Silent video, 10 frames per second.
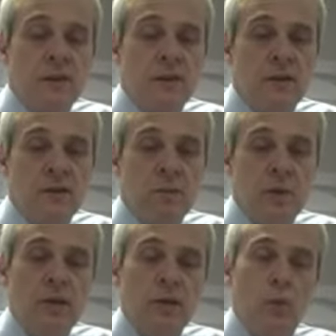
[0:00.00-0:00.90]
the
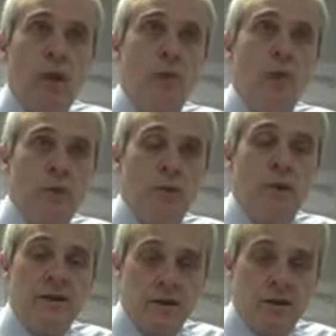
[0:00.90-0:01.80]
money that we're putting the
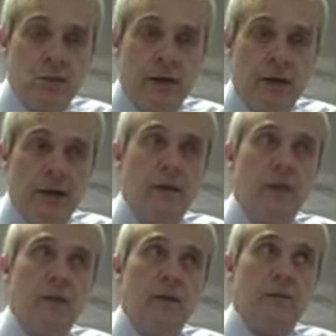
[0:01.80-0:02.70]
rent up by
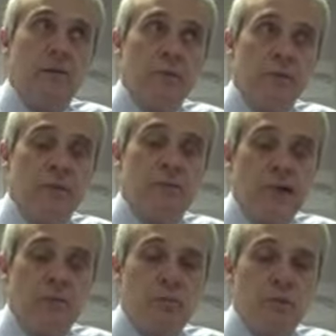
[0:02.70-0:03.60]
from the 1st of
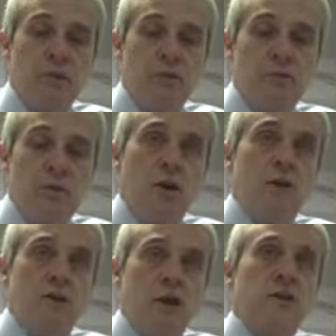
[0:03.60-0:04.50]
April is more
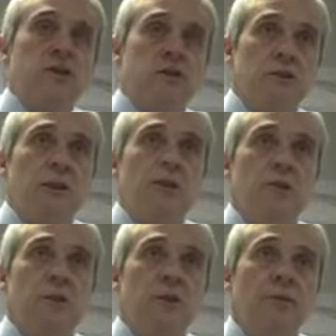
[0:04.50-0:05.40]
than she actually took last month.